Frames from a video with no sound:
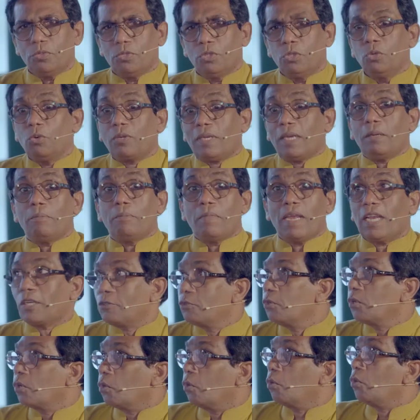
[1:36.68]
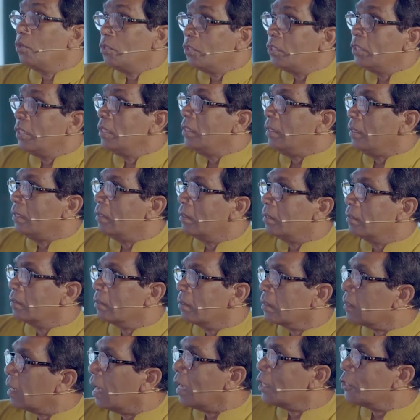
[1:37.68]
You can make your own tea,
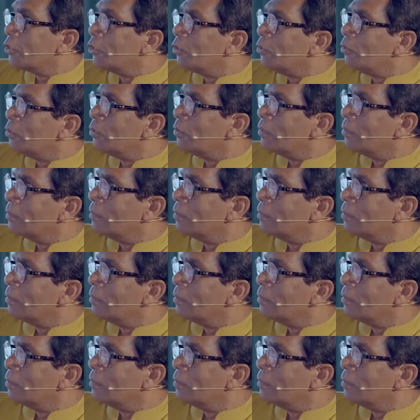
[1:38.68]
can't you?